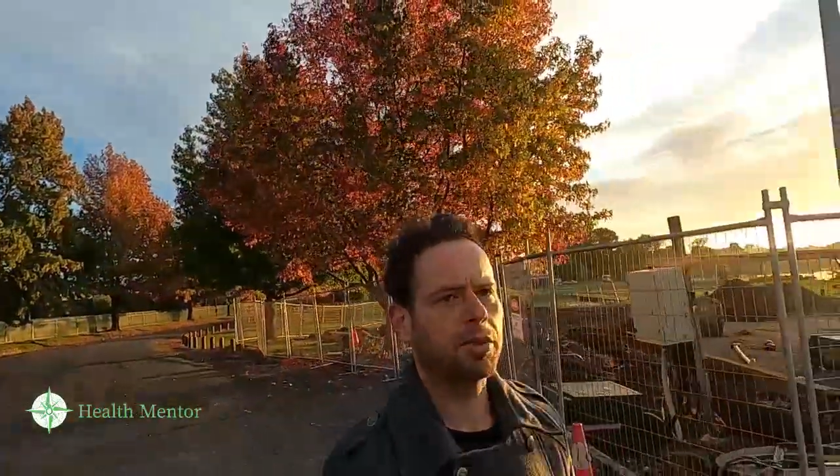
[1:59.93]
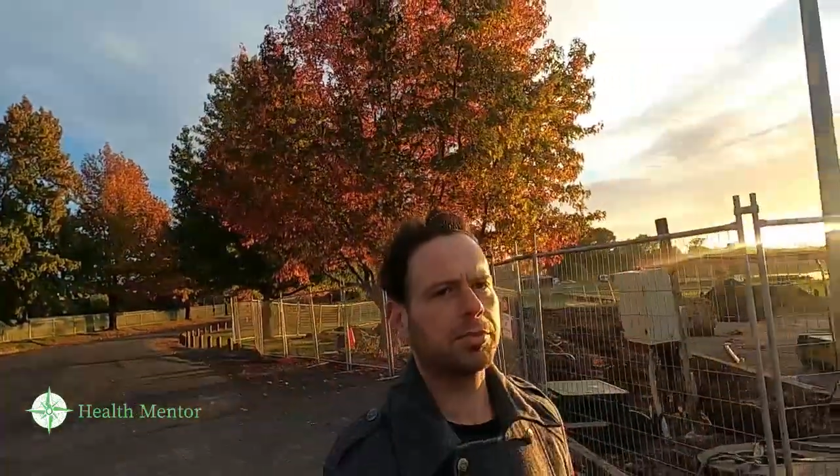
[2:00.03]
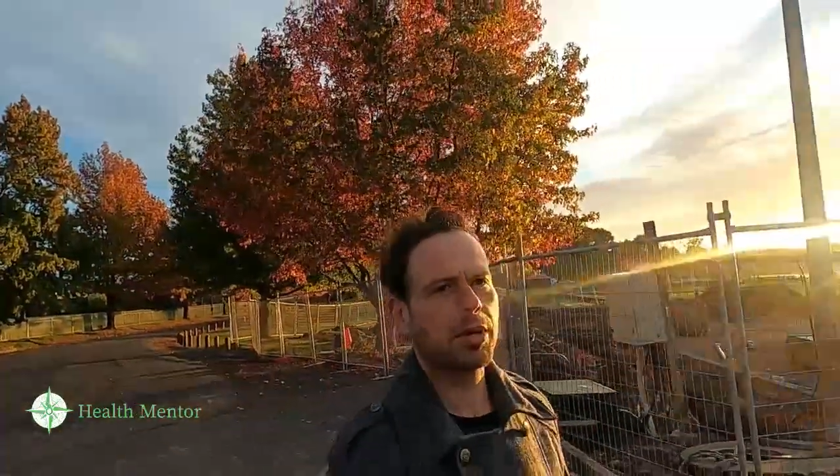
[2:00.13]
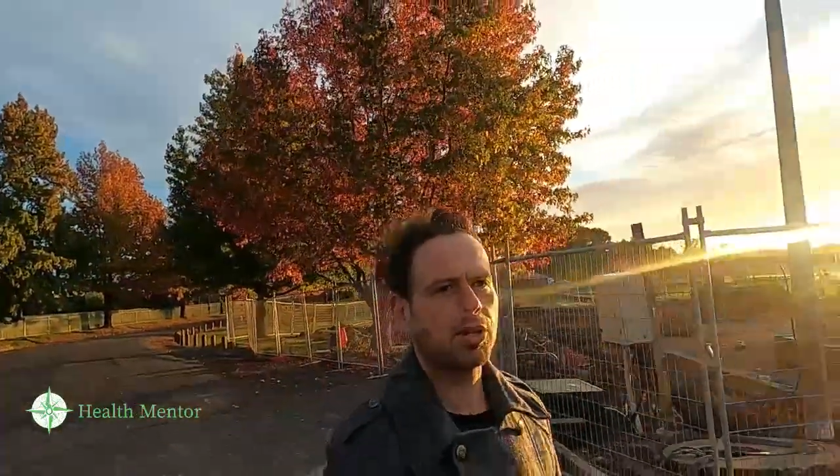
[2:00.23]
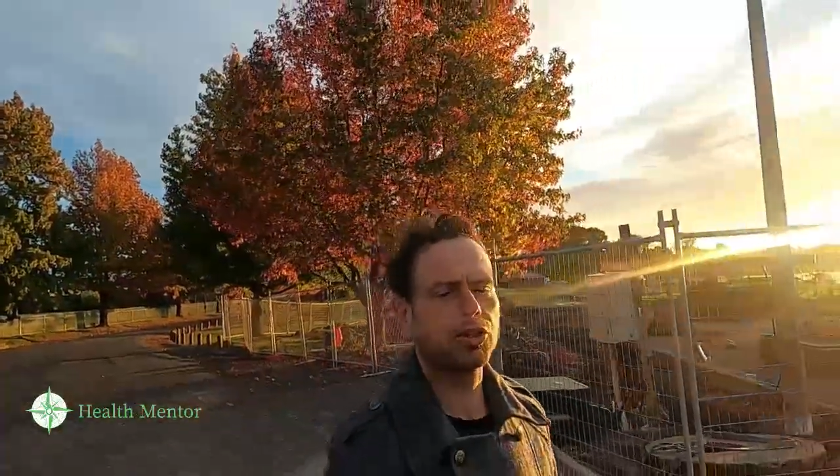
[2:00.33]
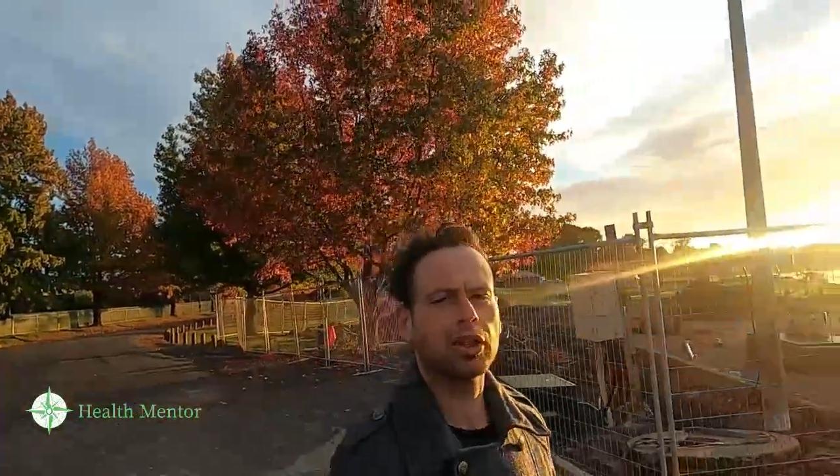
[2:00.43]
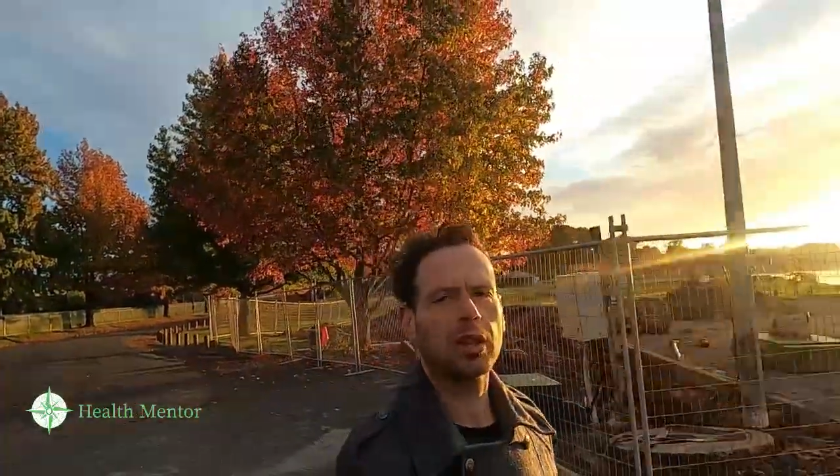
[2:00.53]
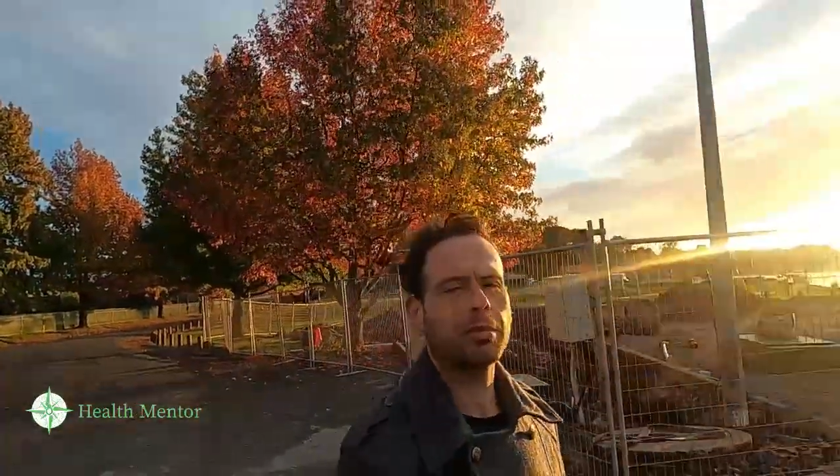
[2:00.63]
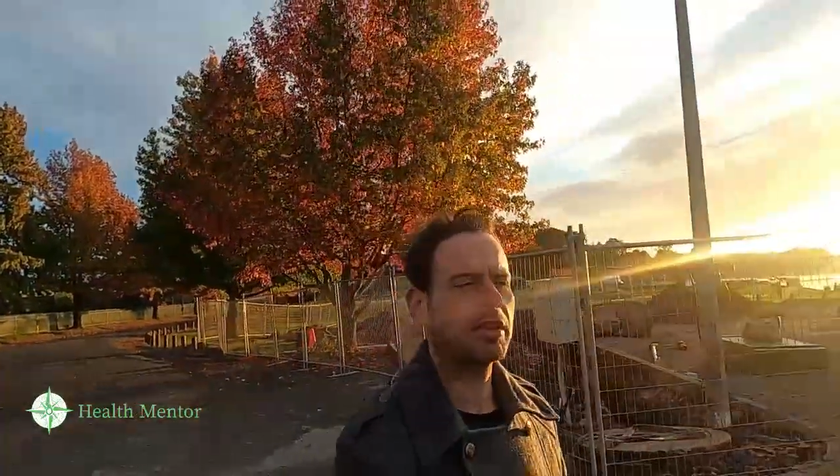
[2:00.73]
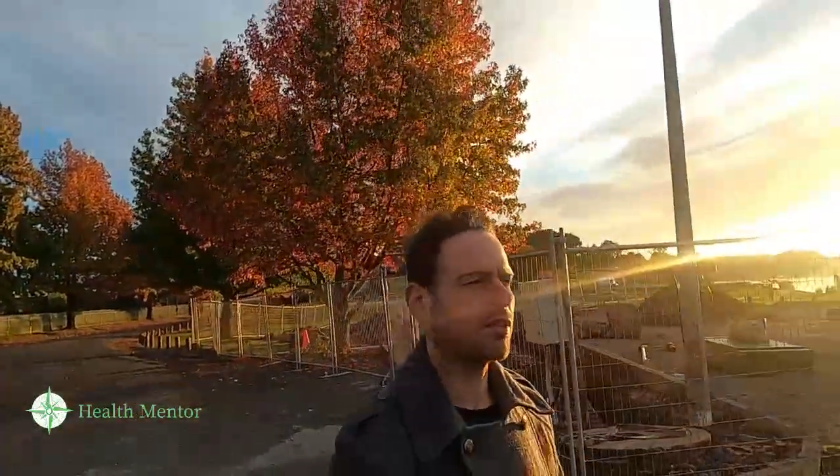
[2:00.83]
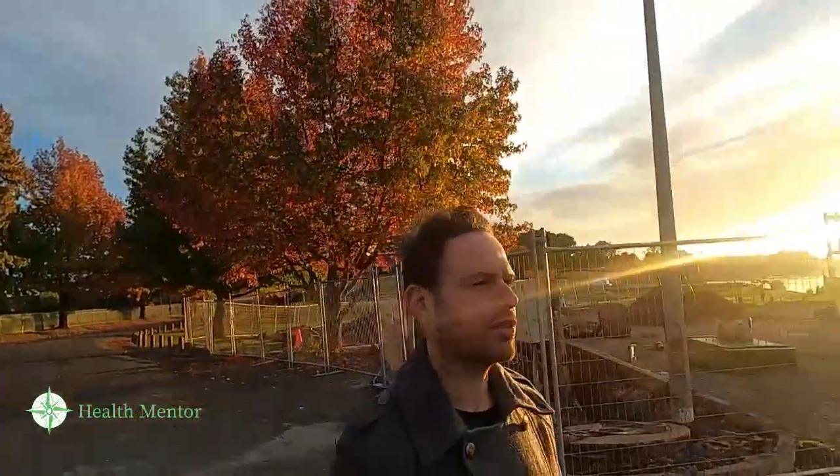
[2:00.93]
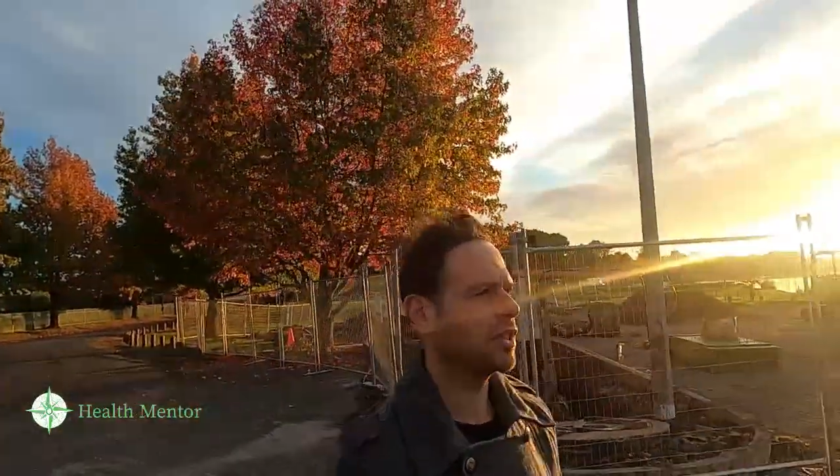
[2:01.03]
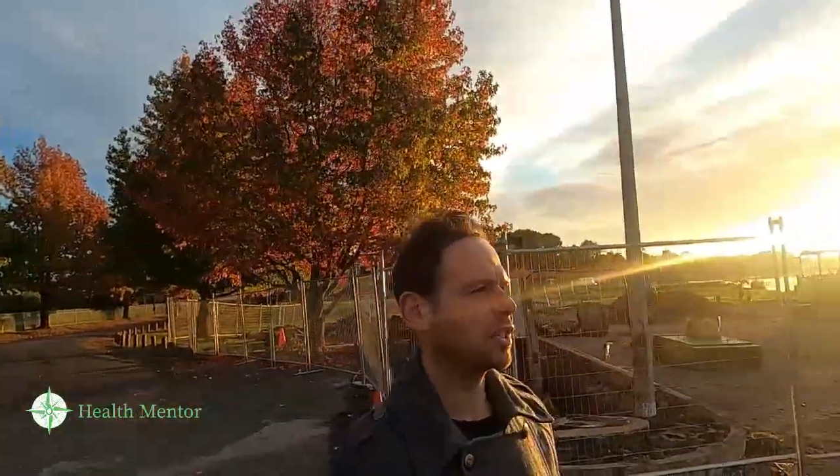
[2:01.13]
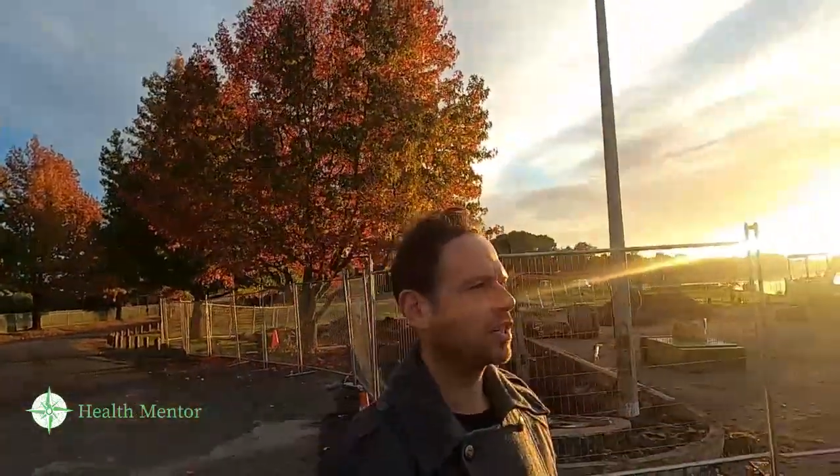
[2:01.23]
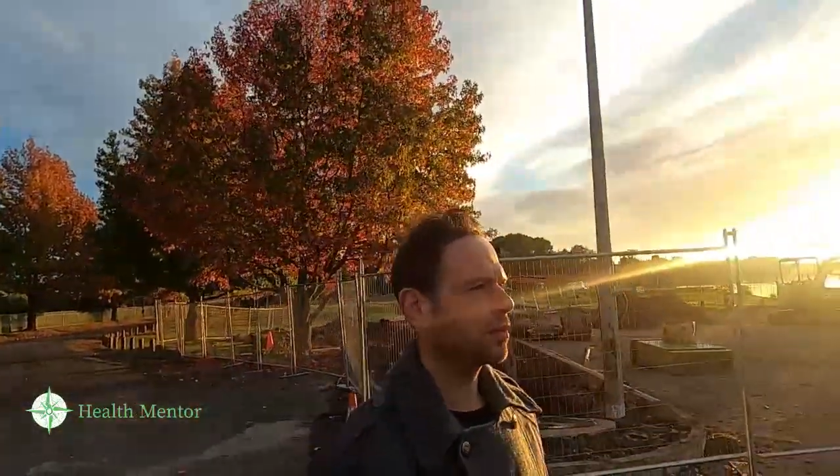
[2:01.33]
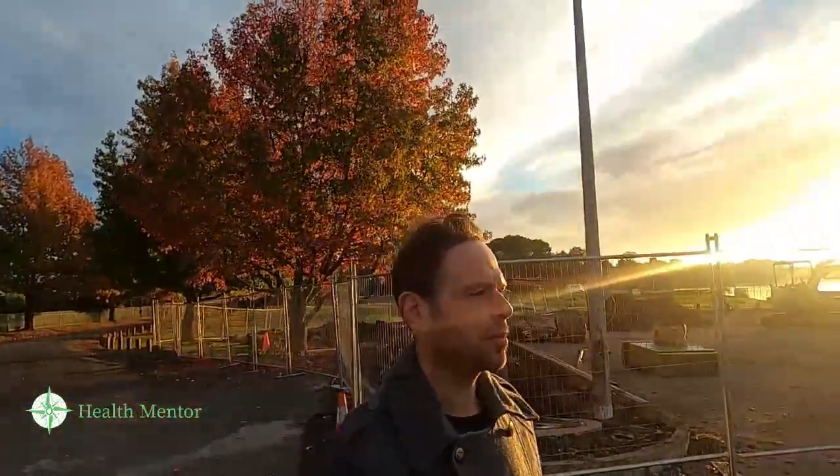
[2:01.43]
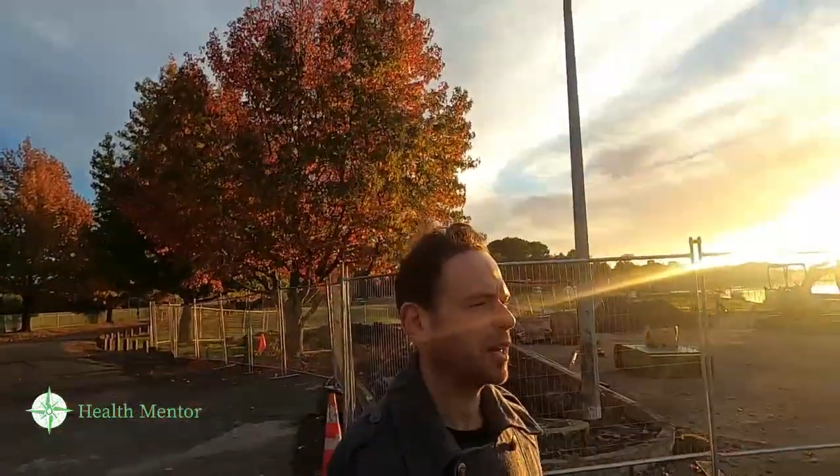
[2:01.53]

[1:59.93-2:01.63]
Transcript: spiritual and metaphysical